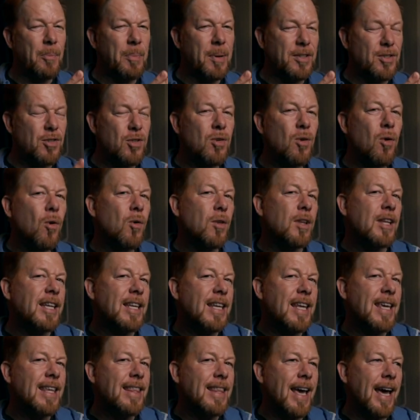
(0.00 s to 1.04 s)
but you only
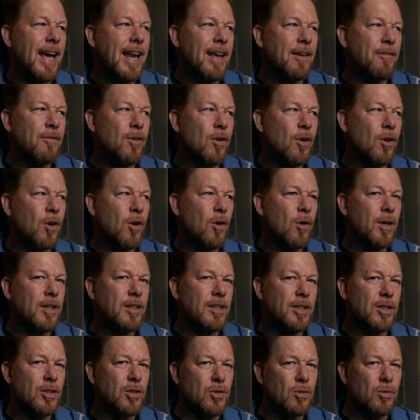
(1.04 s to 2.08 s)
need that if you're going
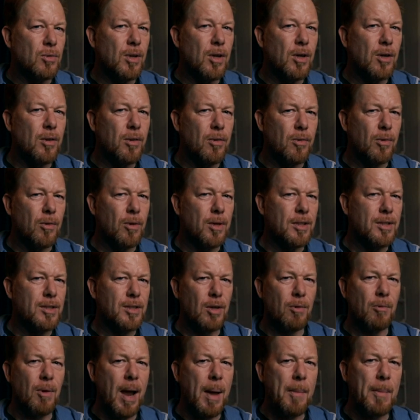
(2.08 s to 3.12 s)
to drill through a
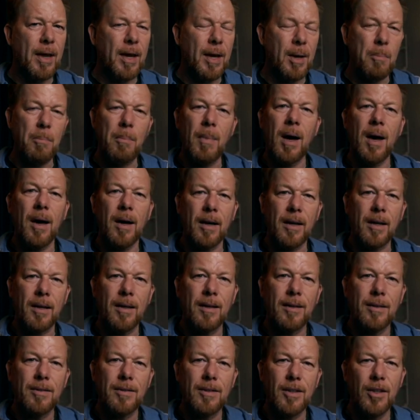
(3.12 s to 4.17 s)
ceramic mug.
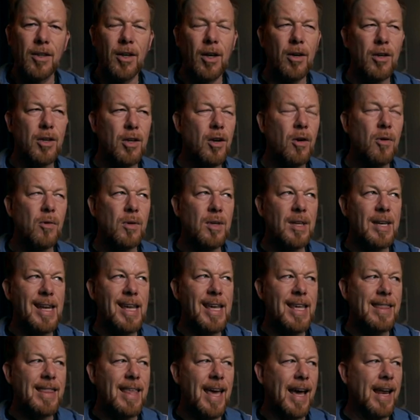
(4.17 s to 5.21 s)
You know, you don't
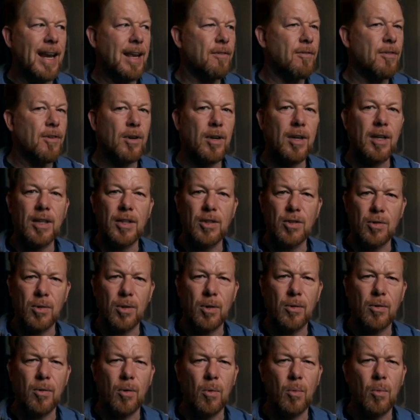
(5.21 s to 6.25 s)
need that if you're gonna
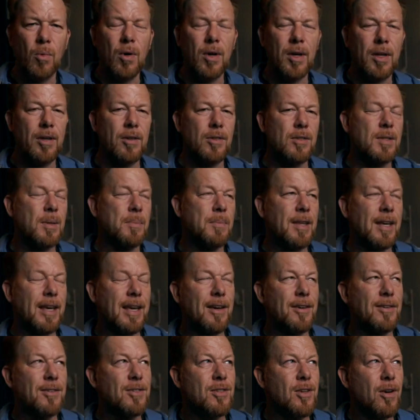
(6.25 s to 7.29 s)
drill through wood or something
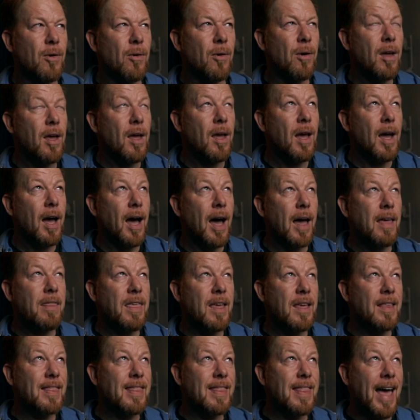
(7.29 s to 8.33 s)
else. So I
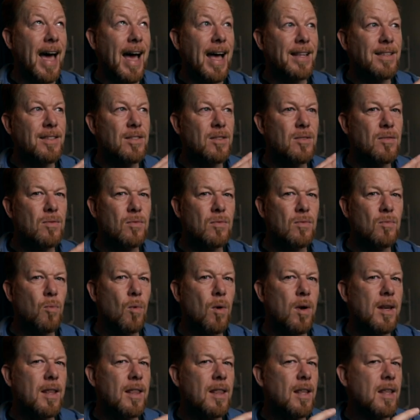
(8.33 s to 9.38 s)
think that's
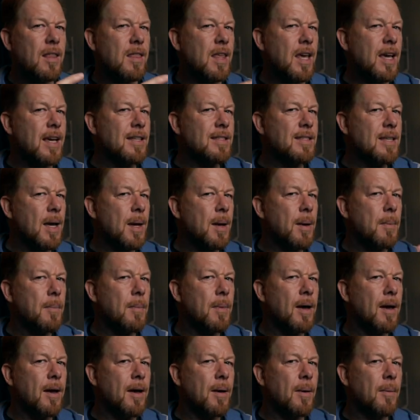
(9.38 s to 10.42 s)
one of the things
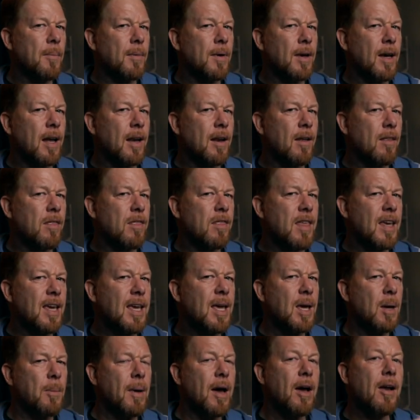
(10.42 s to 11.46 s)
I'm um, kind of
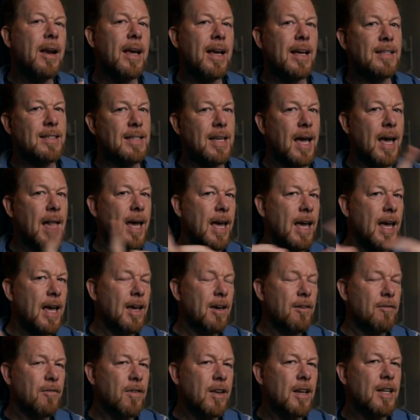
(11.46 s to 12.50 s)
thinking about as I
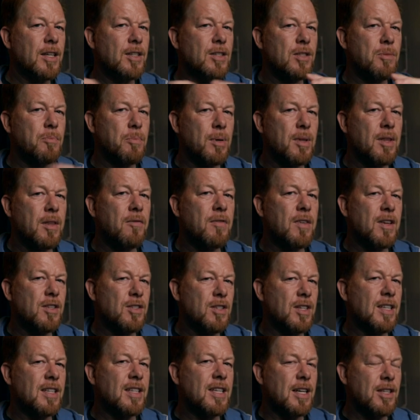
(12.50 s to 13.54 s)
finish, put the
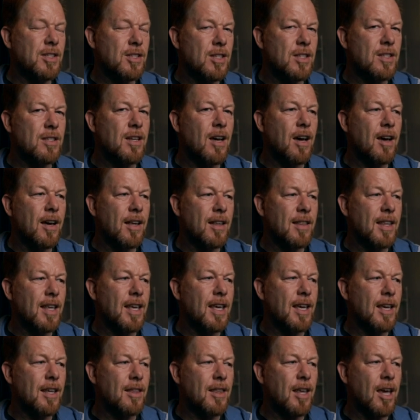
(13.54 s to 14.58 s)
finishing touches on
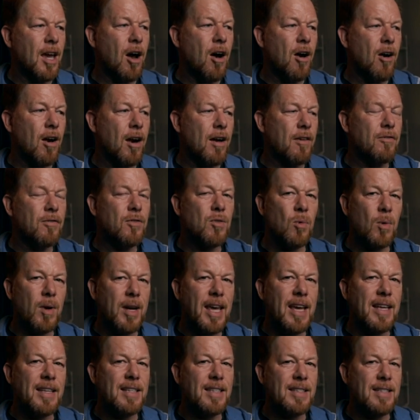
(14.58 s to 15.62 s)
the, the RF
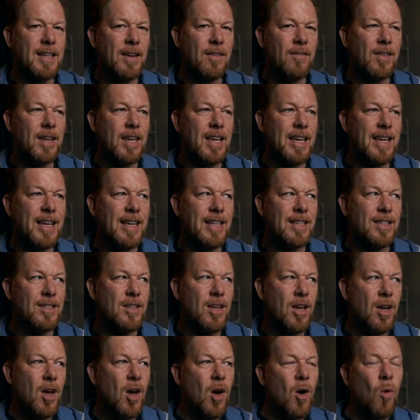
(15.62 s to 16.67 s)
28 to 70 is
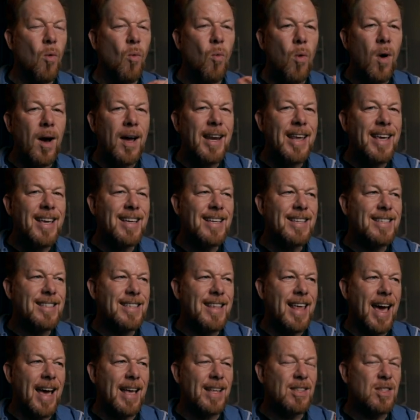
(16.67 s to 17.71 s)
what is
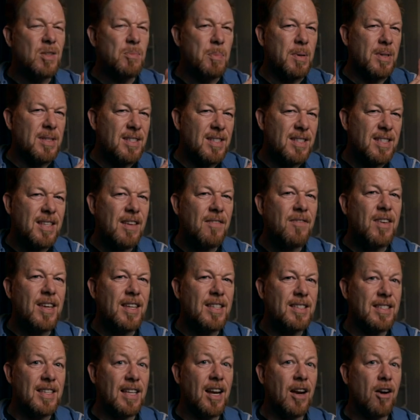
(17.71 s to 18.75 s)
that
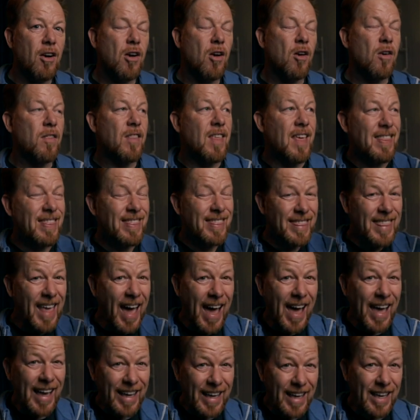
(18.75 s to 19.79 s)
specific scenario that
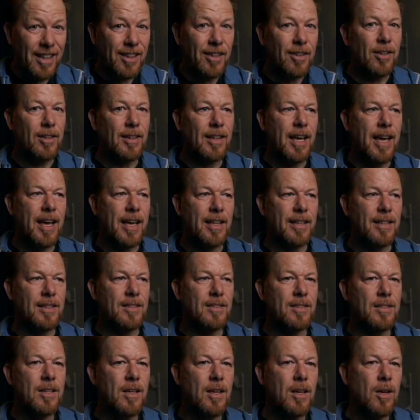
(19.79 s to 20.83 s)
that killer
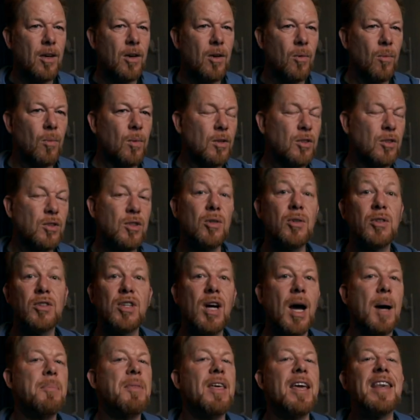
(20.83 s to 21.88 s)
lens will do a
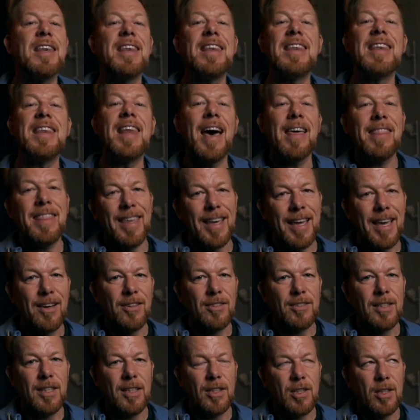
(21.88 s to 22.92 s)
job that nothing
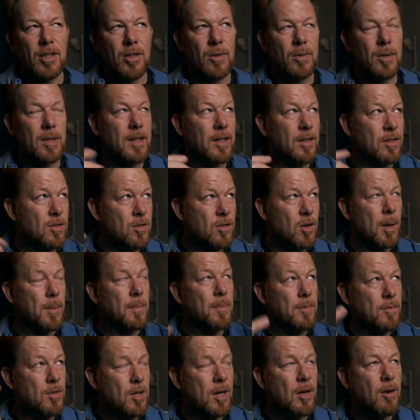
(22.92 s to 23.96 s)
else can do. And so
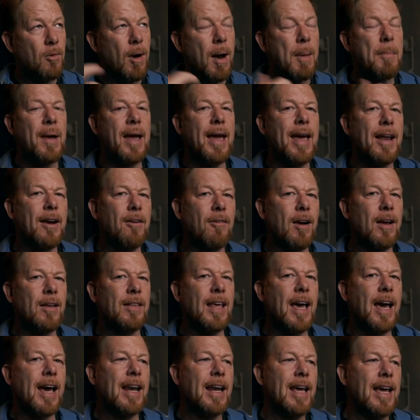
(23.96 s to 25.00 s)
I'm trying to wrap my head around
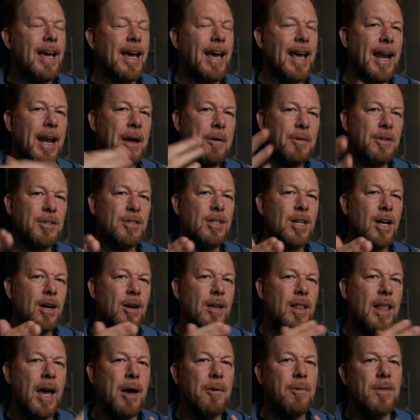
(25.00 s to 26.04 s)
that and I will share
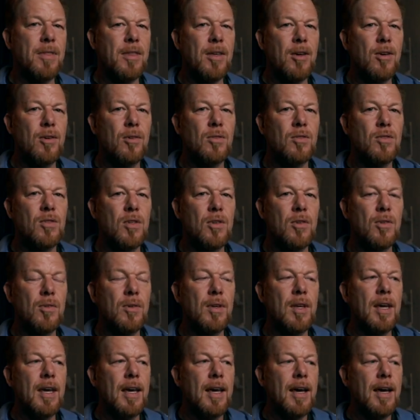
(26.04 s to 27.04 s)
that with you soon.